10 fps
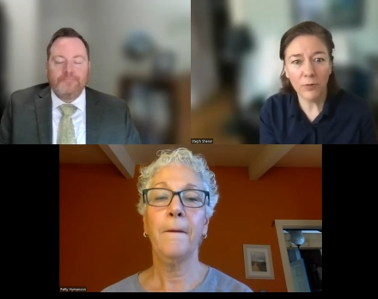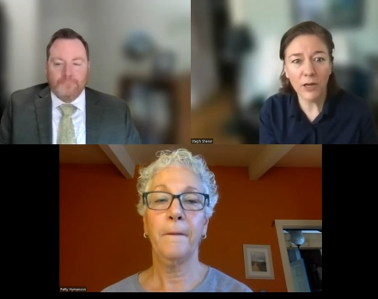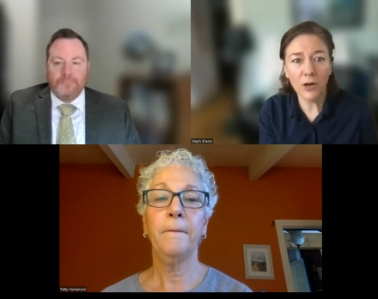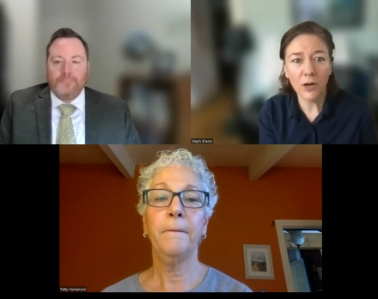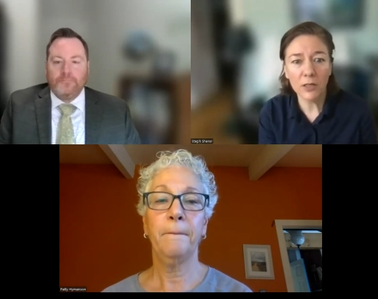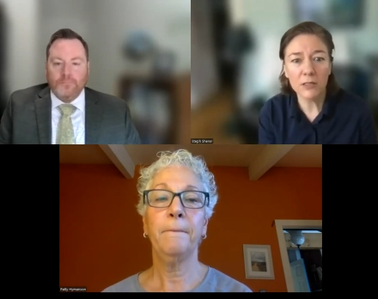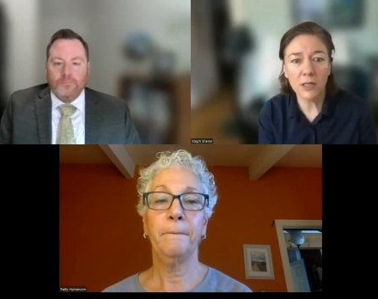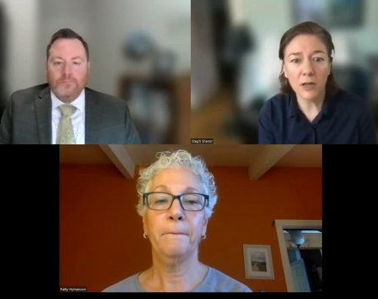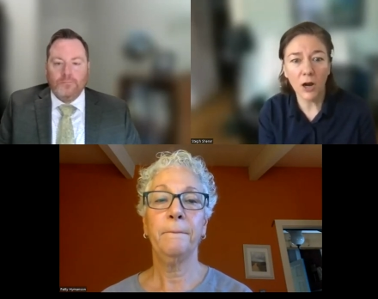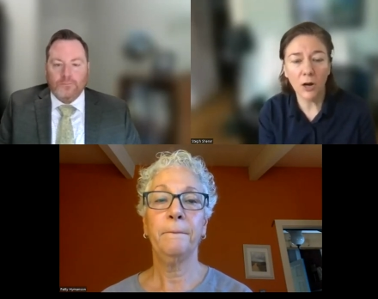Speaker 1: Recalls
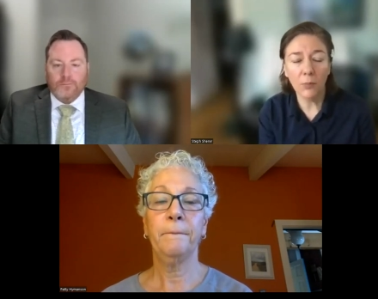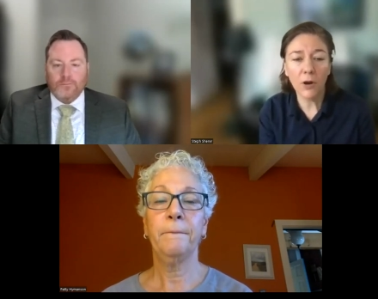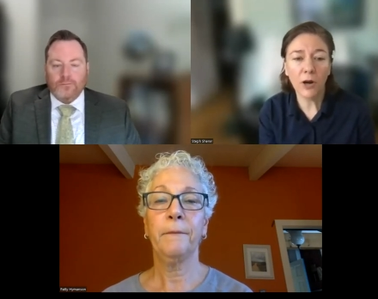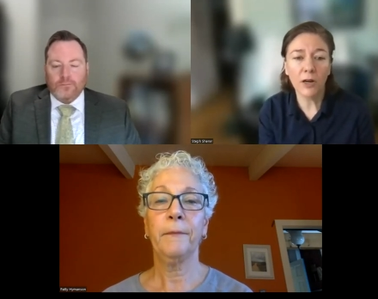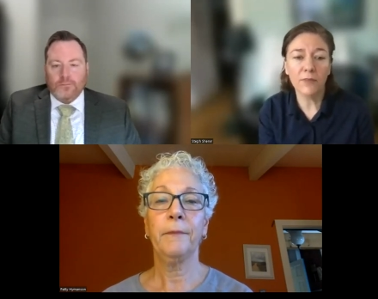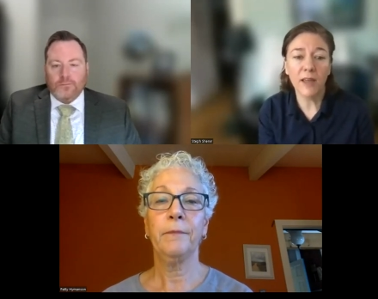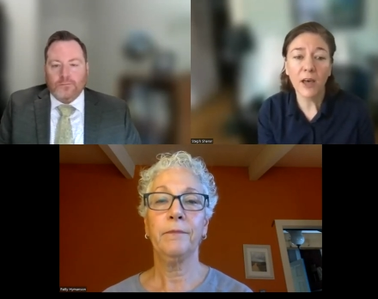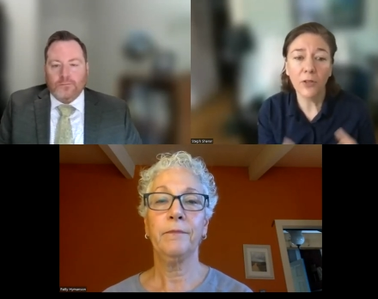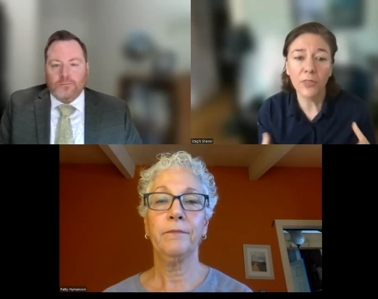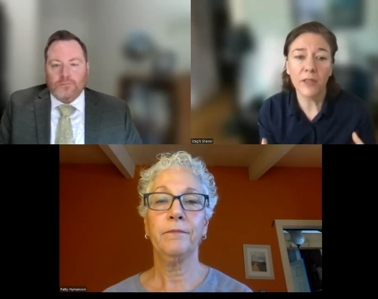are part of a
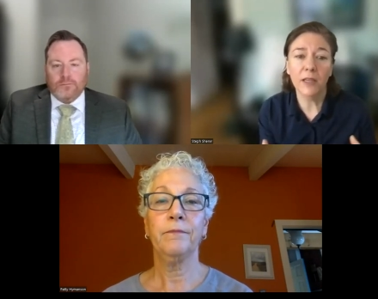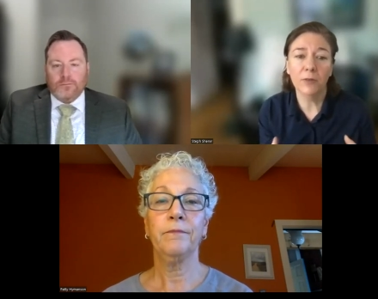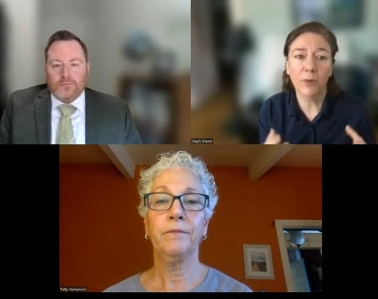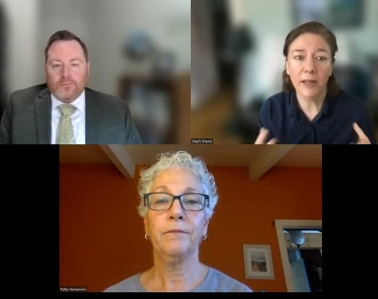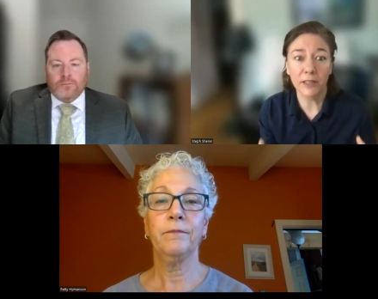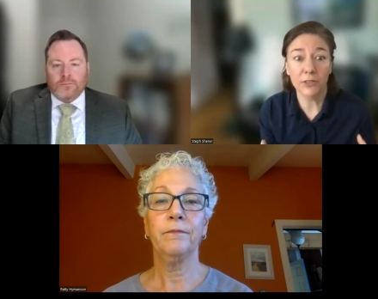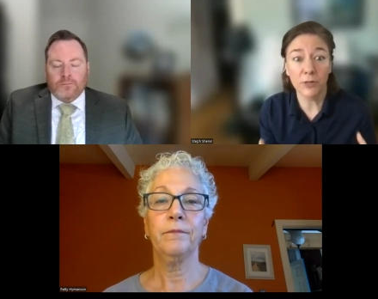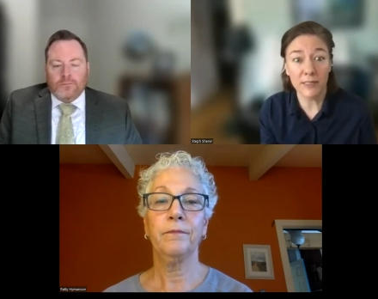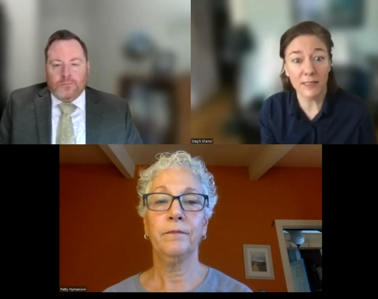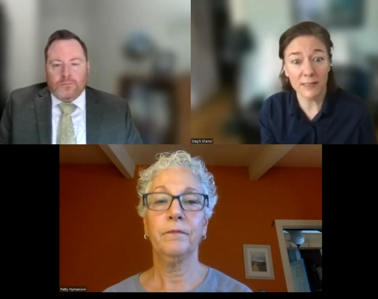healthy
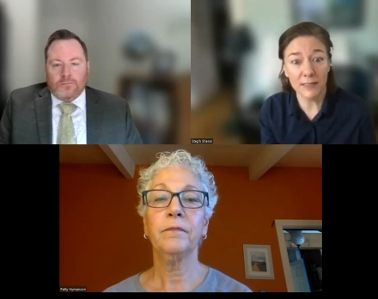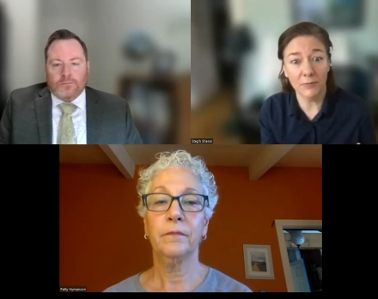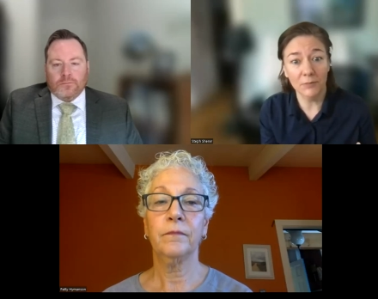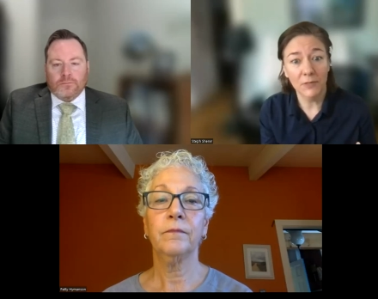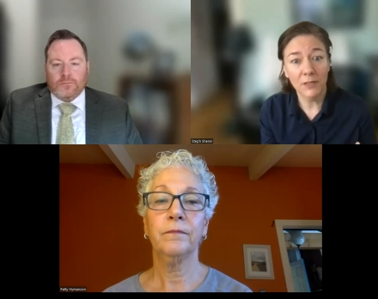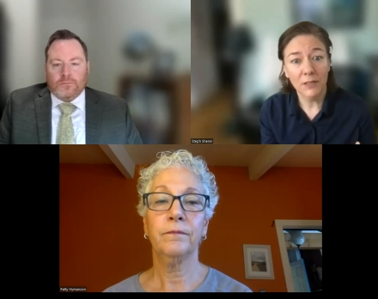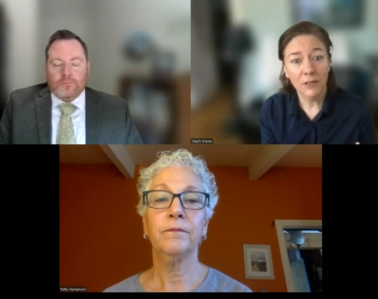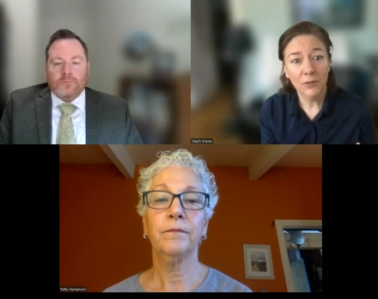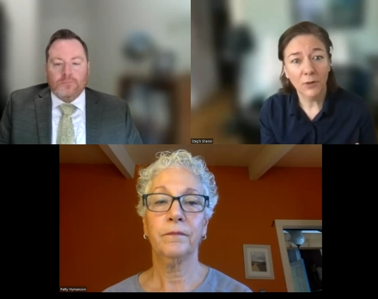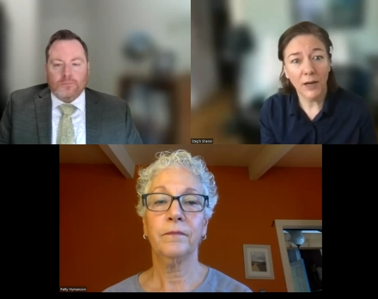regulatory system,
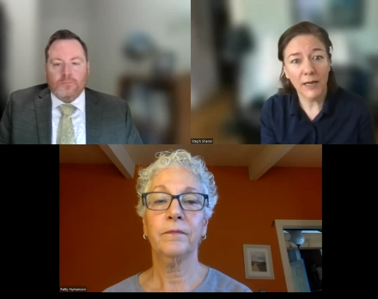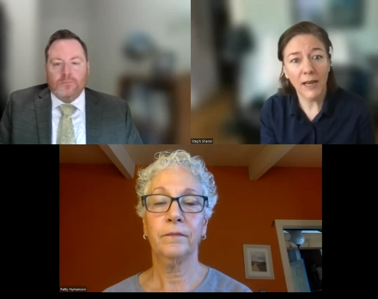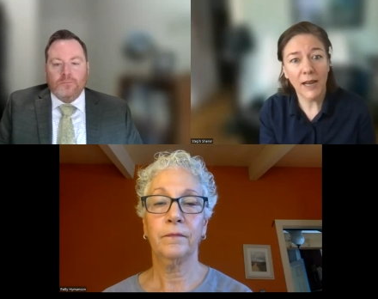right?